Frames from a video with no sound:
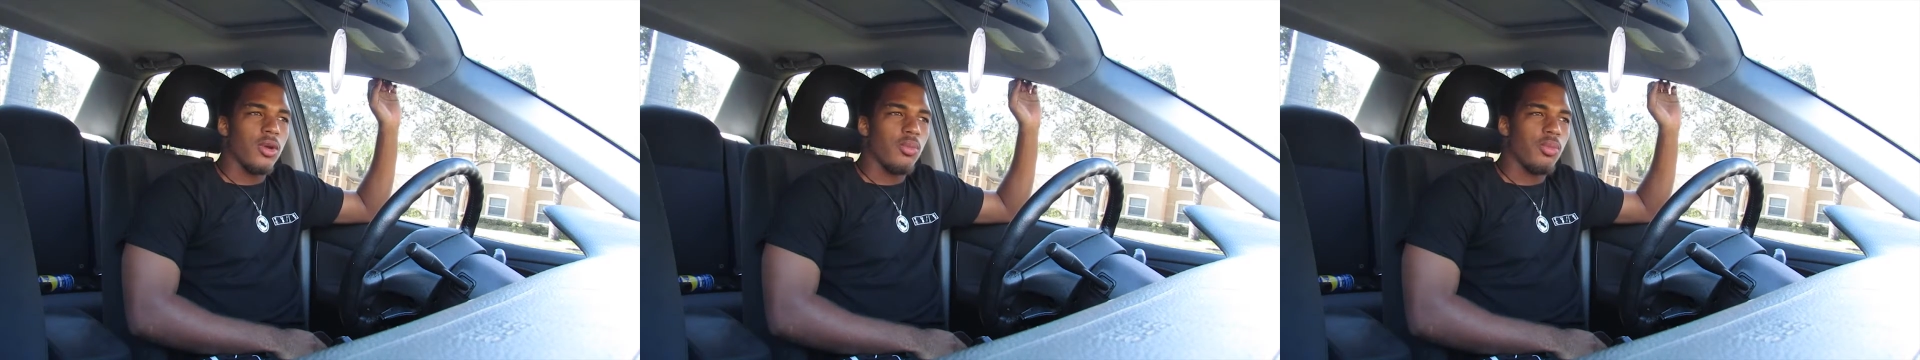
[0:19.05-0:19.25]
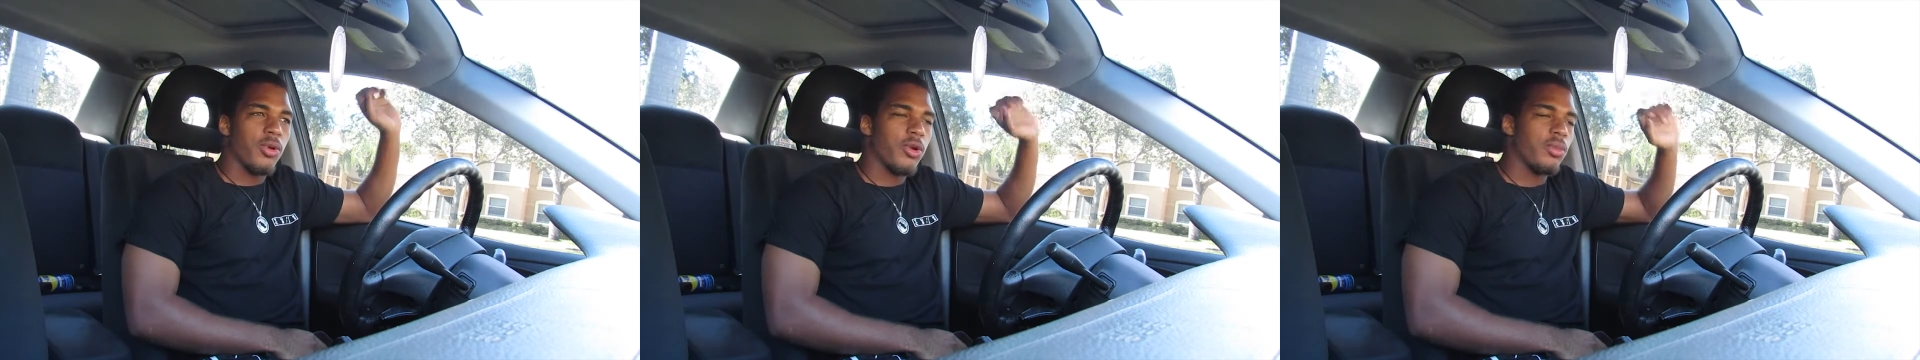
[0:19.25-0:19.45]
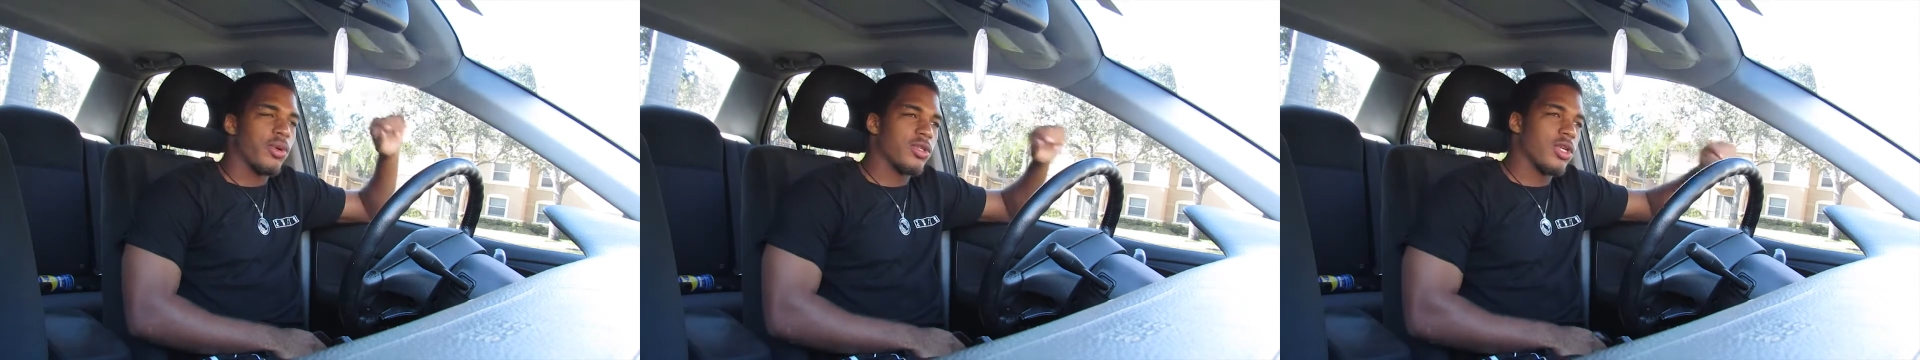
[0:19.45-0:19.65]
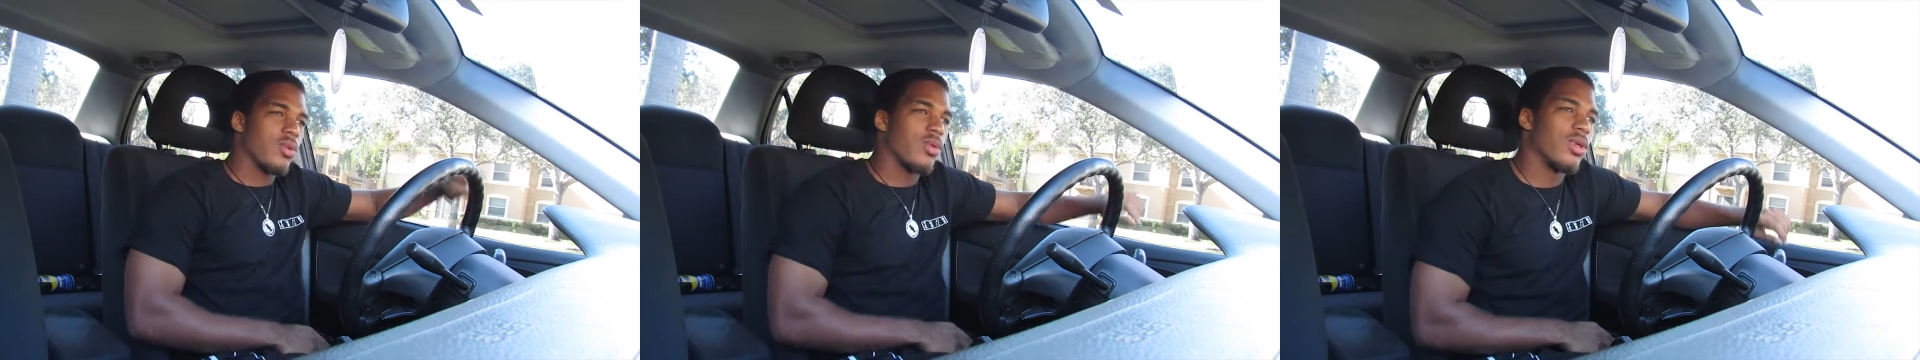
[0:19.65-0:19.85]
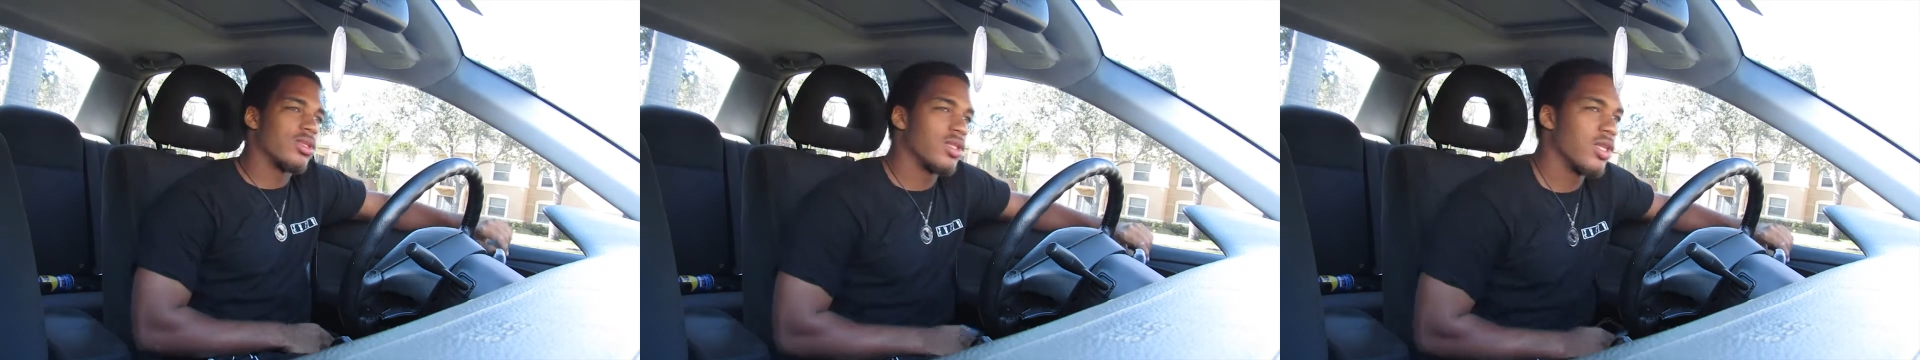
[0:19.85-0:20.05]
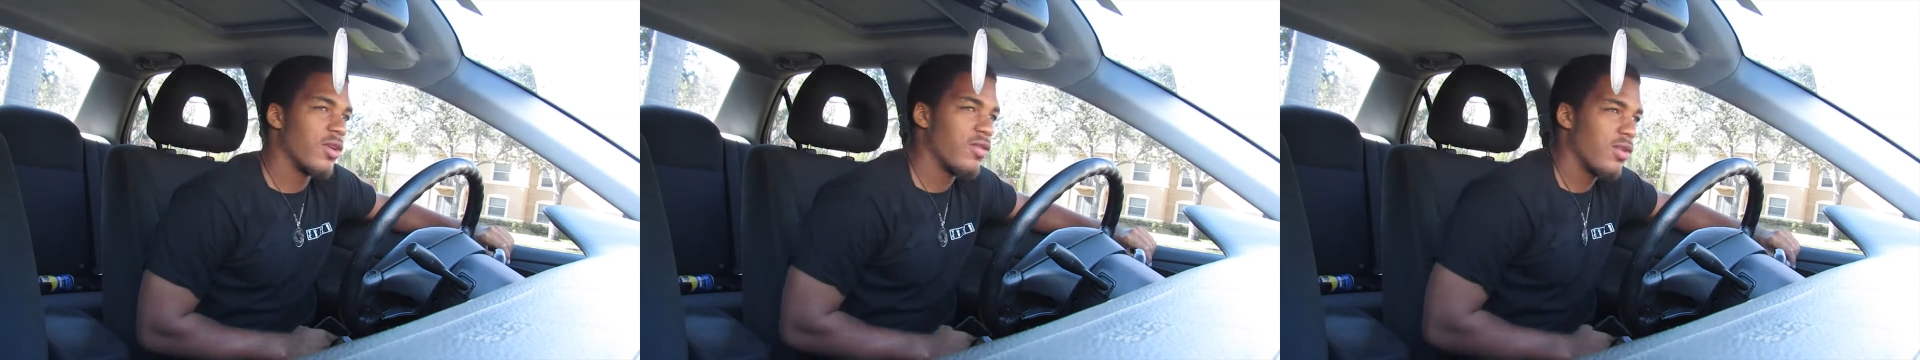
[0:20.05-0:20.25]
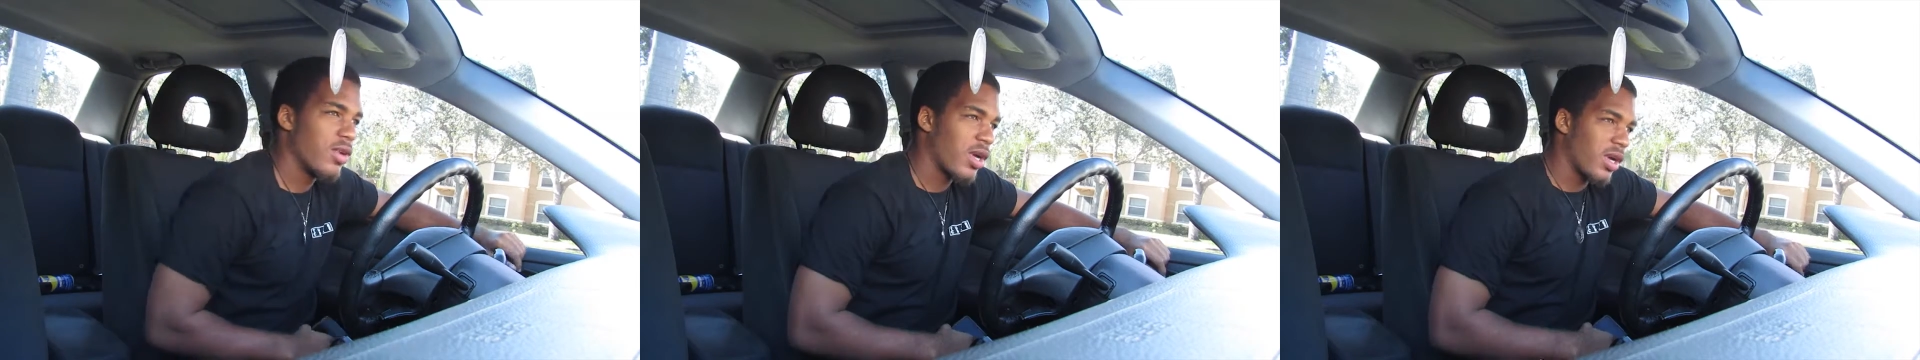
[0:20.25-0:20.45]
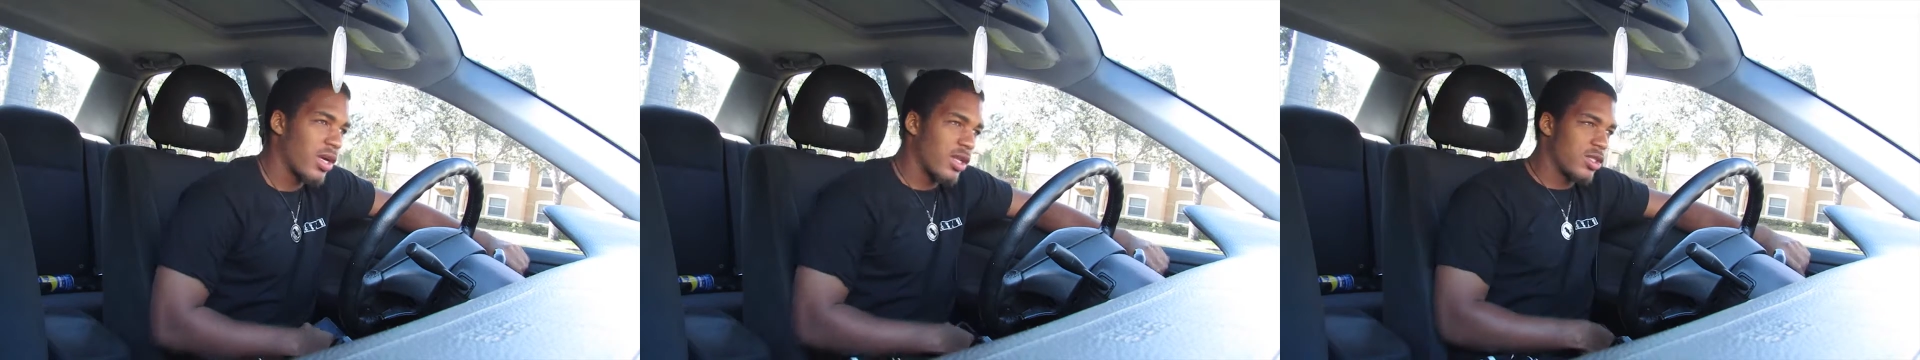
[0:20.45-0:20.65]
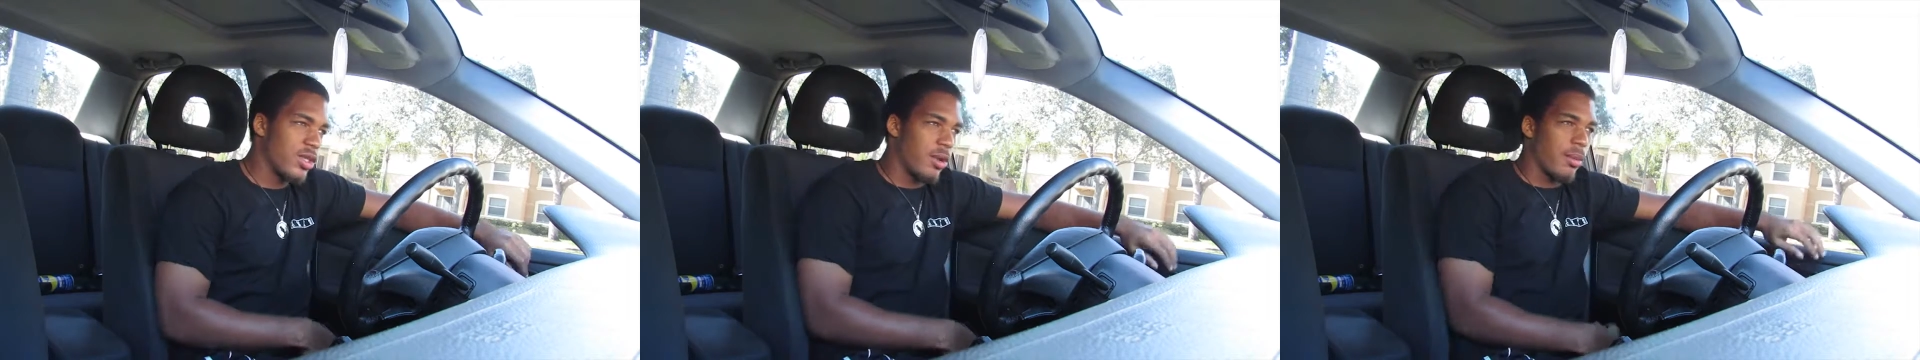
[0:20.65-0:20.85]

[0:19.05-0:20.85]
Pretty much, I wanted to give you guys